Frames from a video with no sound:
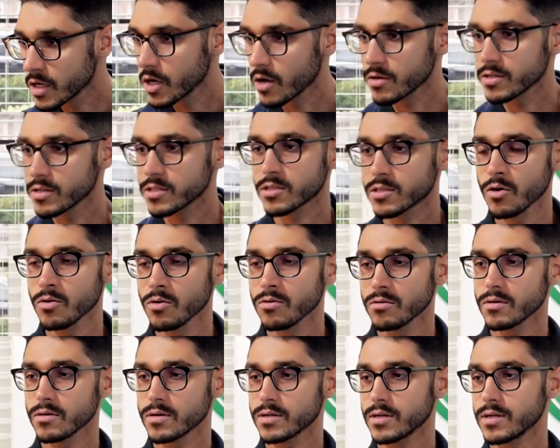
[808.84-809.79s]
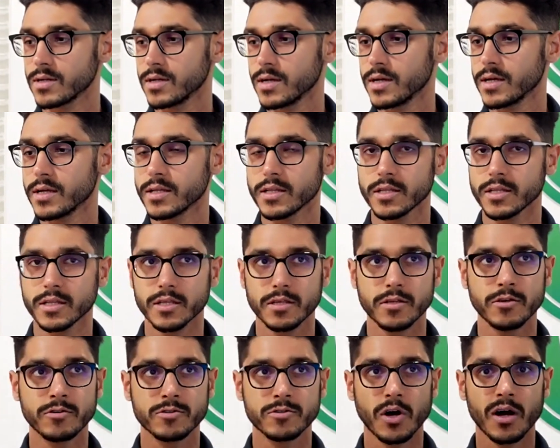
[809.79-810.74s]
So
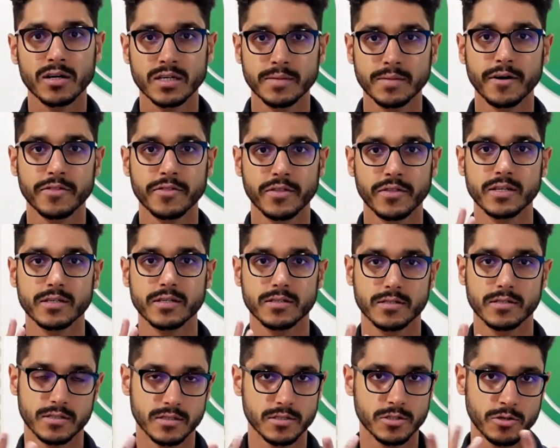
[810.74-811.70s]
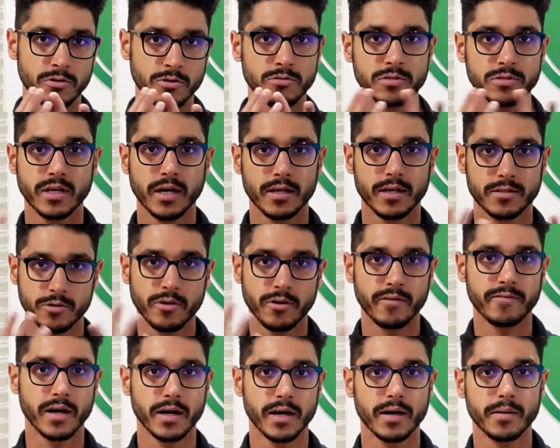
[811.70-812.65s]
you talked about the two of
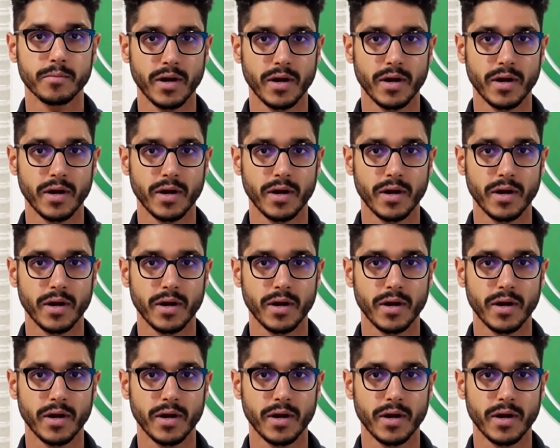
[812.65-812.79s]
the,